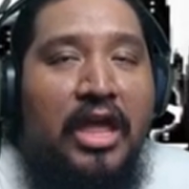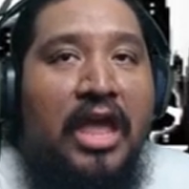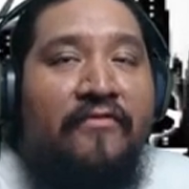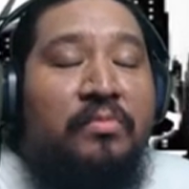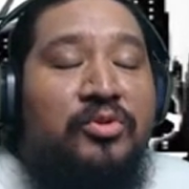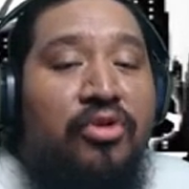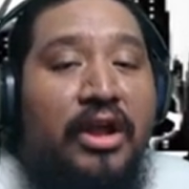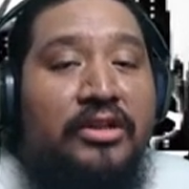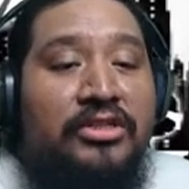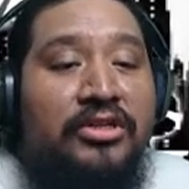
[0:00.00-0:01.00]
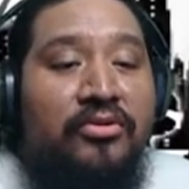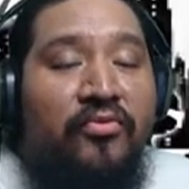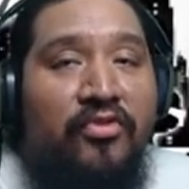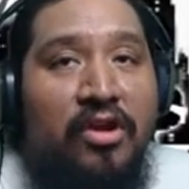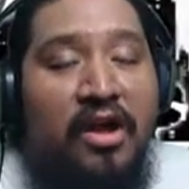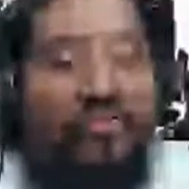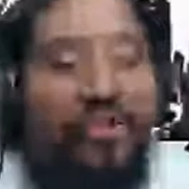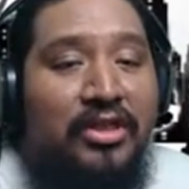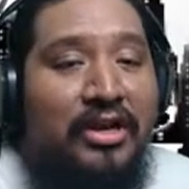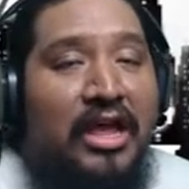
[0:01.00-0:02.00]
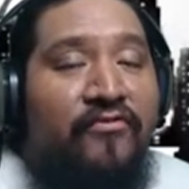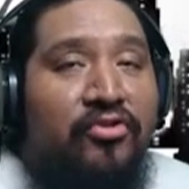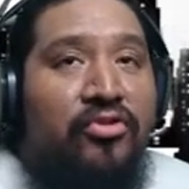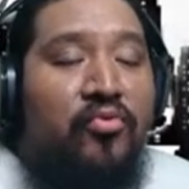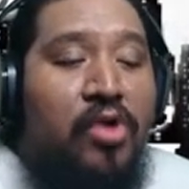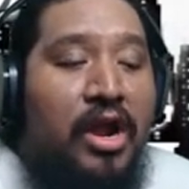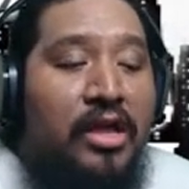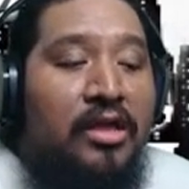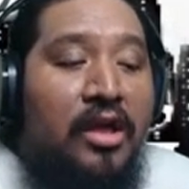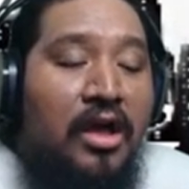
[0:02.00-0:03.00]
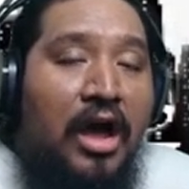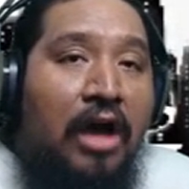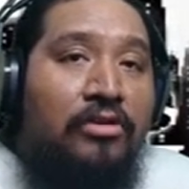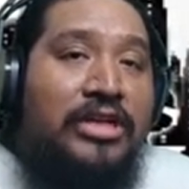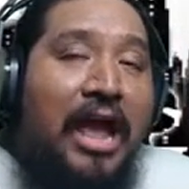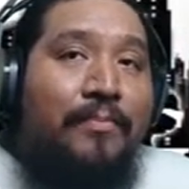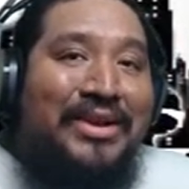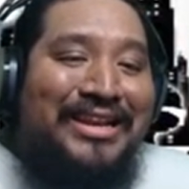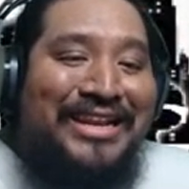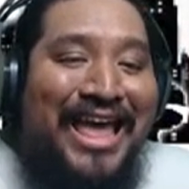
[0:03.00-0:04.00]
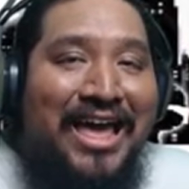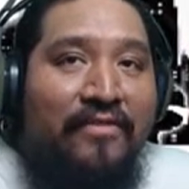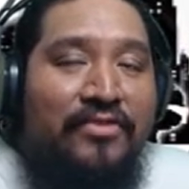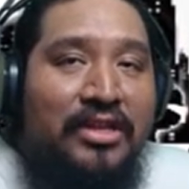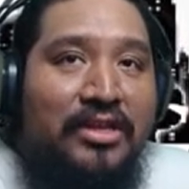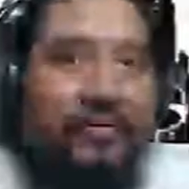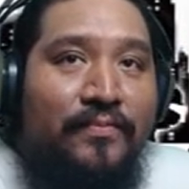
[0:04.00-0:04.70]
If I'm trying to veer off to the left or the right, I'll tap left,